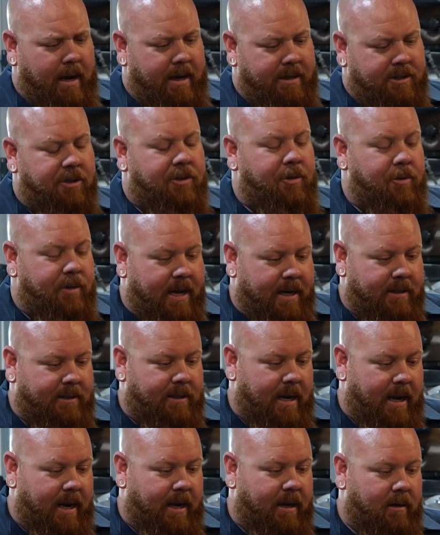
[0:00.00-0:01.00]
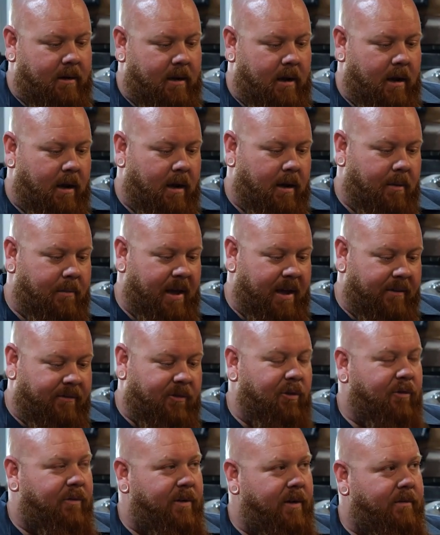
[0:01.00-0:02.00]
It's a 2008
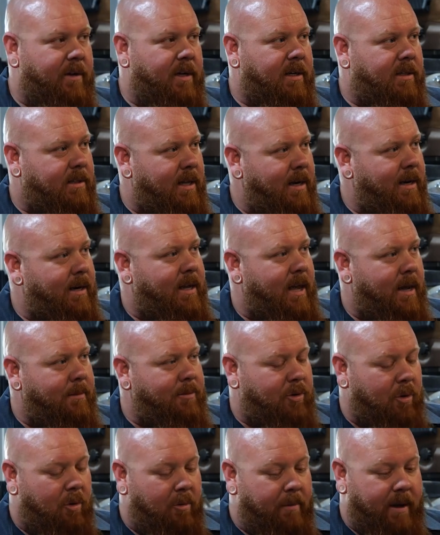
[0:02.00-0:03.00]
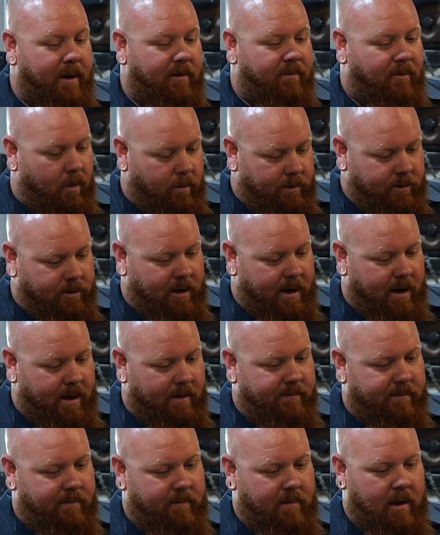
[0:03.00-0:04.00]
F250 extended cab short bed, 4-wheel
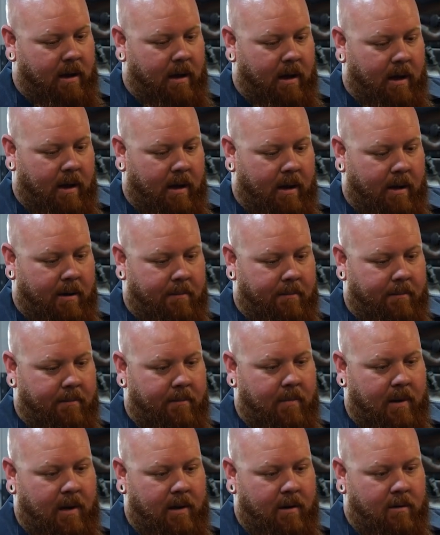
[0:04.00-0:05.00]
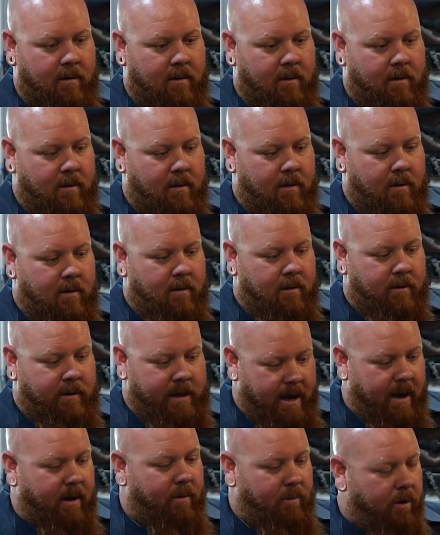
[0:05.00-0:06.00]
drive. Okay.
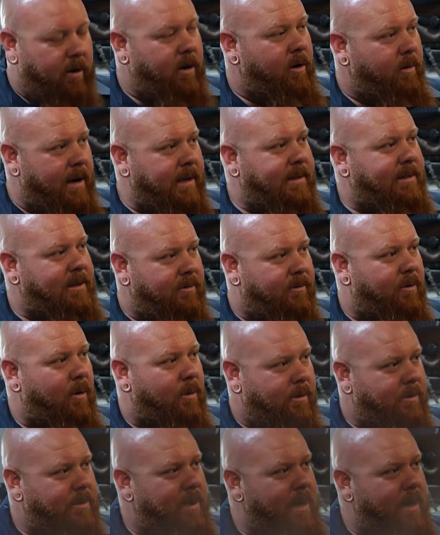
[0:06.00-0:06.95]
Yeah, we're gonna race it in 4-wheel